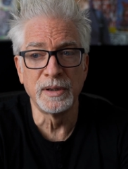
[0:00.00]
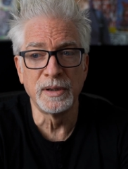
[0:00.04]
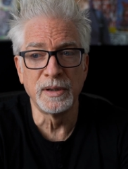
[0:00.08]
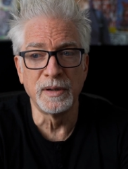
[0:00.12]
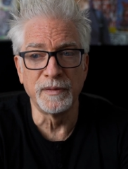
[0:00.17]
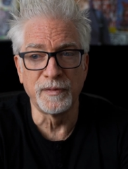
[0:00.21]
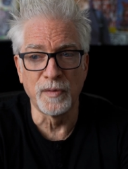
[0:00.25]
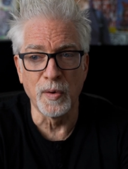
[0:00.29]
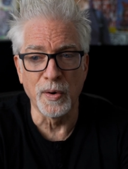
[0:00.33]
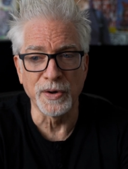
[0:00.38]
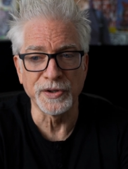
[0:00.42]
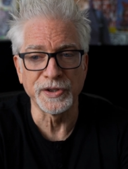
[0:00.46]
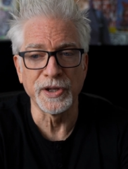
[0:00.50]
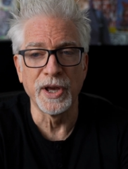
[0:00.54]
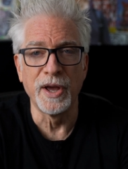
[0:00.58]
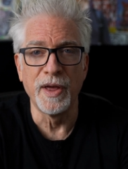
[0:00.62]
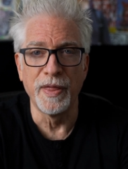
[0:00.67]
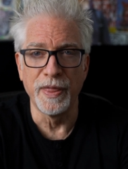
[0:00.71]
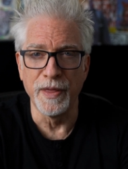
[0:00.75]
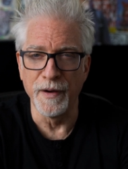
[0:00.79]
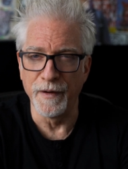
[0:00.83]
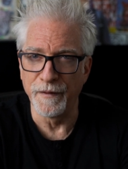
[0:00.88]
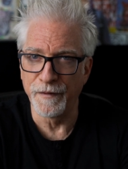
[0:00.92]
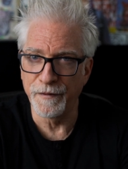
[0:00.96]
Of course,
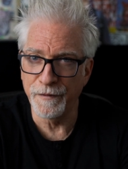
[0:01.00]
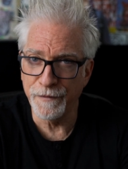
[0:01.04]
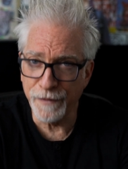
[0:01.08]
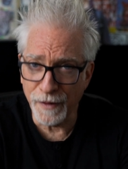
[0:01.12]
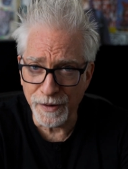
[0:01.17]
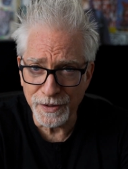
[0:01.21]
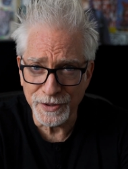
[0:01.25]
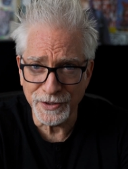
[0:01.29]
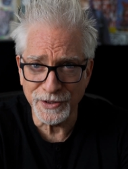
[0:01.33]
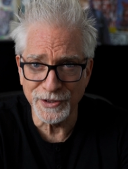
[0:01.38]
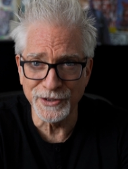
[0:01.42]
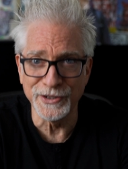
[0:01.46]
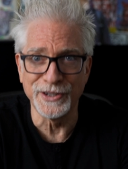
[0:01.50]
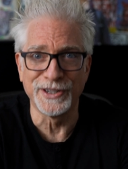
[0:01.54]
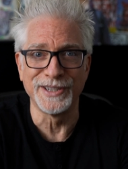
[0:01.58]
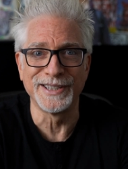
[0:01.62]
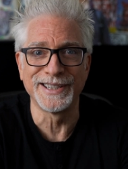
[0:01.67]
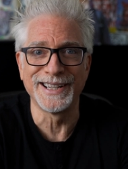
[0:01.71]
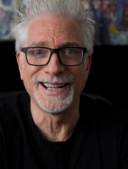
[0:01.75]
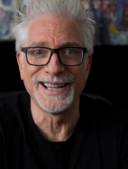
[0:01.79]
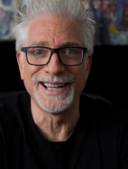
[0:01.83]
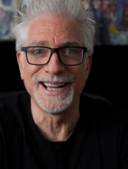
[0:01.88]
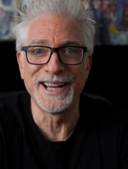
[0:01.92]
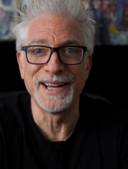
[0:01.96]
the first dog
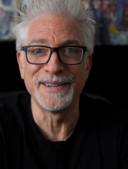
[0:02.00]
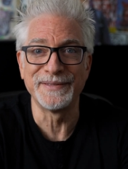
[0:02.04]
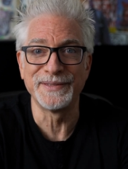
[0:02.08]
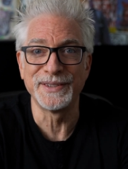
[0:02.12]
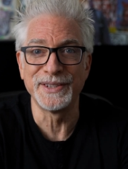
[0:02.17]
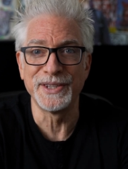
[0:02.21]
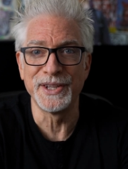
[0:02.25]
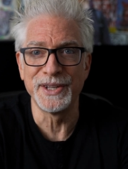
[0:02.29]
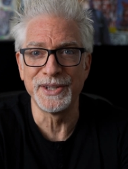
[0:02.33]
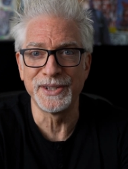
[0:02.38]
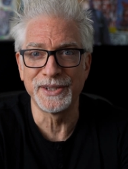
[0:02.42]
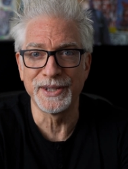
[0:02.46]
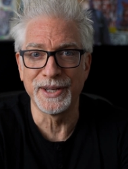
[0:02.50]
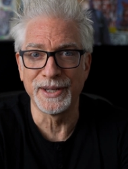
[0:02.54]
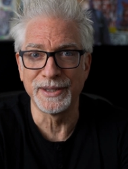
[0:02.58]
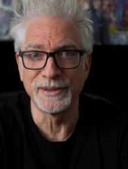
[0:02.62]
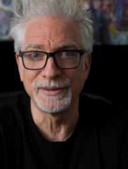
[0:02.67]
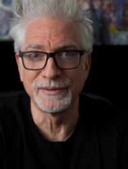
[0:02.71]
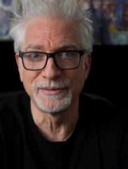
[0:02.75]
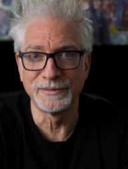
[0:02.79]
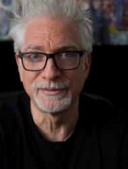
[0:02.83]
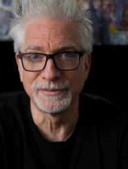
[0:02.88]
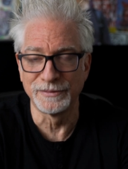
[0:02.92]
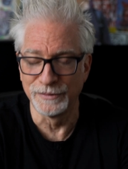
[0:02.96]
I have in this hunt
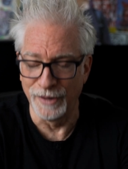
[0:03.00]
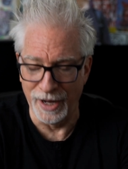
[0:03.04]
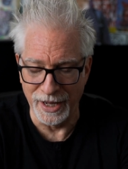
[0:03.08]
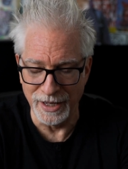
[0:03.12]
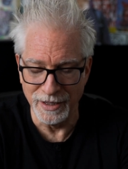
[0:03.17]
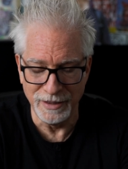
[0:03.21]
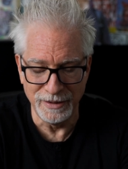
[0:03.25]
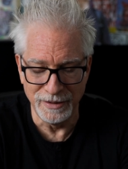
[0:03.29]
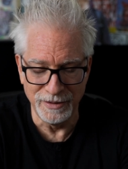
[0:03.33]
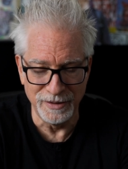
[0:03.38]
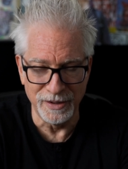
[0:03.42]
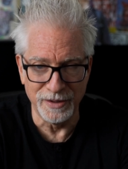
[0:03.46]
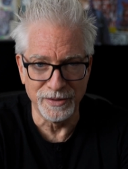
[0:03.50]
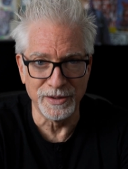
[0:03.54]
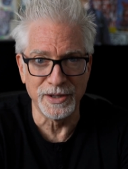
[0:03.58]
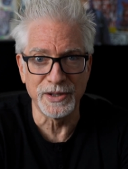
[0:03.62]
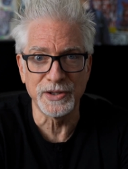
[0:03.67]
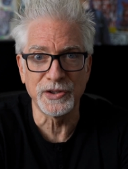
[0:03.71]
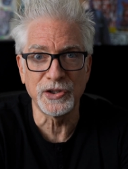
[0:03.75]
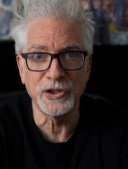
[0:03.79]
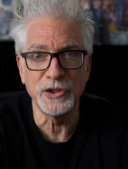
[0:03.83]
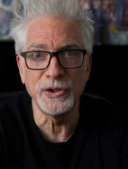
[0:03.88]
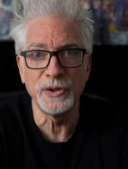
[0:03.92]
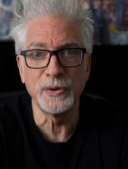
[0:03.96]
right, you know
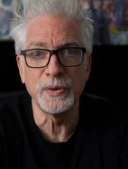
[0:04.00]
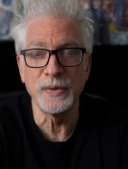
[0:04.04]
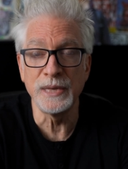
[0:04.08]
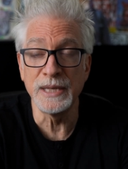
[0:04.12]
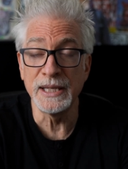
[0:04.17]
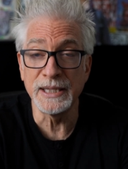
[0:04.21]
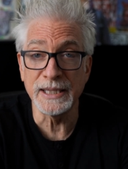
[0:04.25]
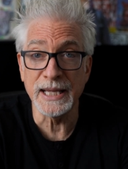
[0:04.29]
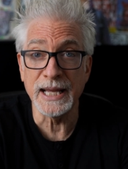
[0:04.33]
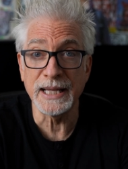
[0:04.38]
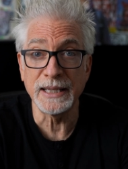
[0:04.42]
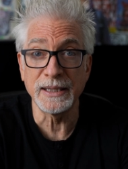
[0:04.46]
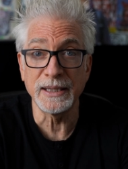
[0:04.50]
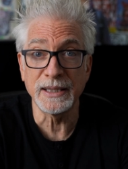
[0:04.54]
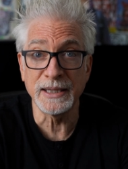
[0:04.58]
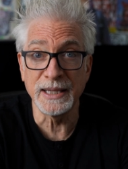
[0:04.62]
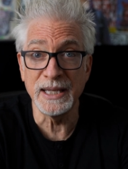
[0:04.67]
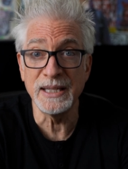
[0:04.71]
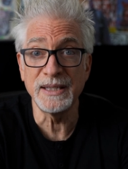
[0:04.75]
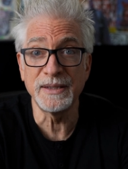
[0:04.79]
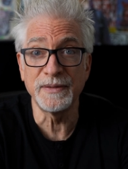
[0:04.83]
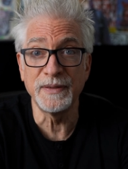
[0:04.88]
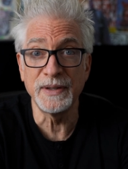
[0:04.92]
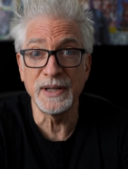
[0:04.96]
this too, is that
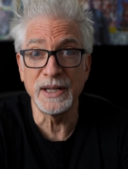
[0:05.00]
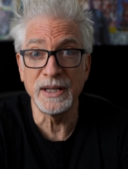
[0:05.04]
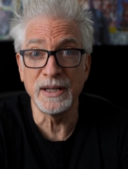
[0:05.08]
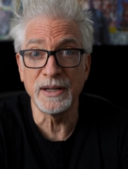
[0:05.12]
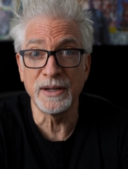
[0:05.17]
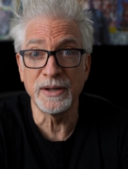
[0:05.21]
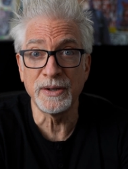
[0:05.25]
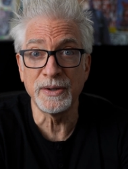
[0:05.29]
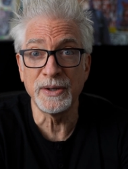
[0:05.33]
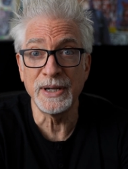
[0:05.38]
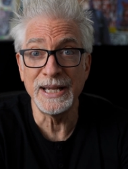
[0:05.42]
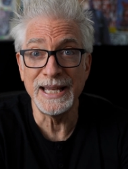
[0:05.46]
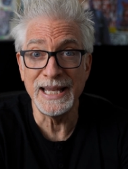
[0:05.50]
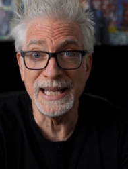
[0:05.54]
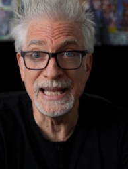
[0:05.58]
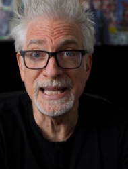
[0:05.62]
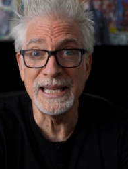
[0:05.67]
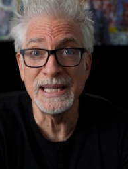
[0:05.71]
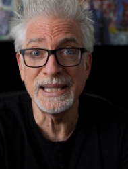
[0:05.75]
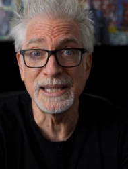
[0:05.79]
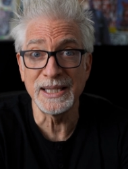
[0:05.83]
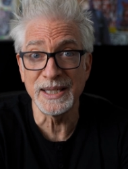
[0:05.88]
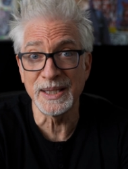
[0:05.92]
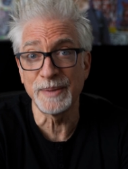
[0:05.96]
this video
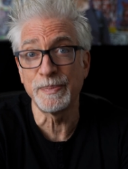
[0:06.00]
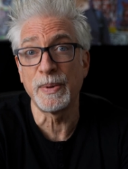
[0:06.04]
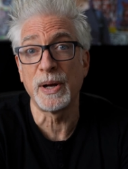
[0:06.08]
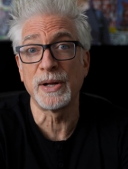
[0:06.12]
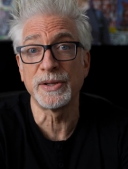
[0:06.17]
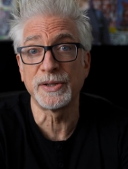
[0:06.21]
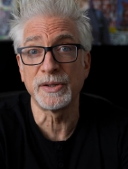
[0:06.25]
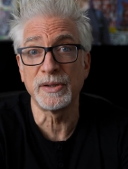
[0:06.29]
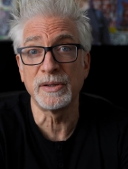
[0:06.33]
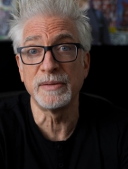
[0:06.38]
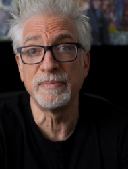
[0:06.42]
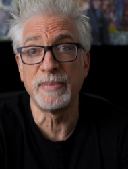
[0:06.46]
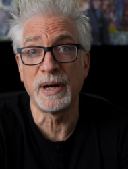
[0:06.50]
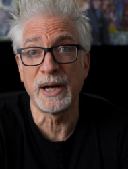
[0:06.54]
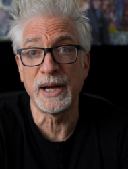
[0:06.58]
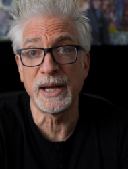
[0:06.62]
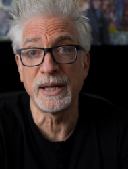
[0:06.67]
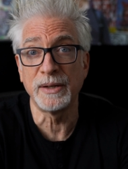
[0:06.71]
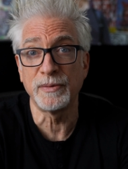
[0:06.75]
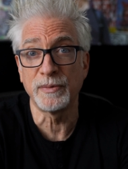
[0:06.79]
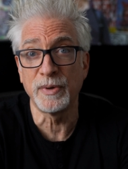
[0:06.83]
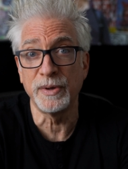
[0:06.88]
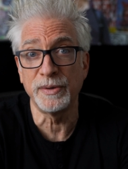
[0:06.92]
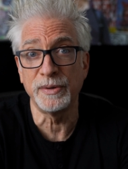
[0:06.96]
is sponsored
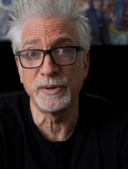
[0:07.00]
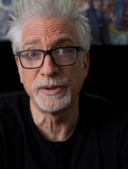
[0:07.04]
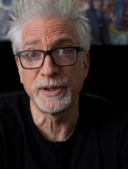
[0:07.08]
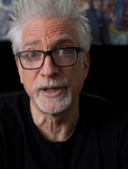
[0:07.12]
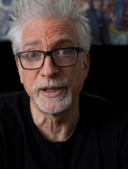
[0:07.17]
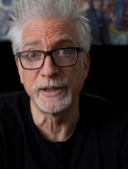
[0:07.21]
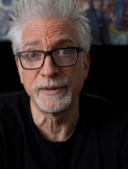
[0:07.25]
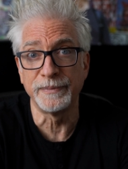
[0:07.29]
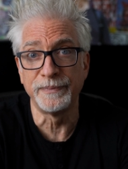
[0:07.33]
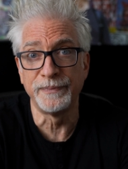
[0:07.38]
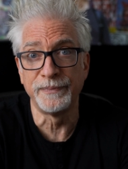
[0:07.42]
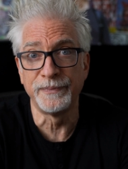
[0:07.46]
by Rotolight.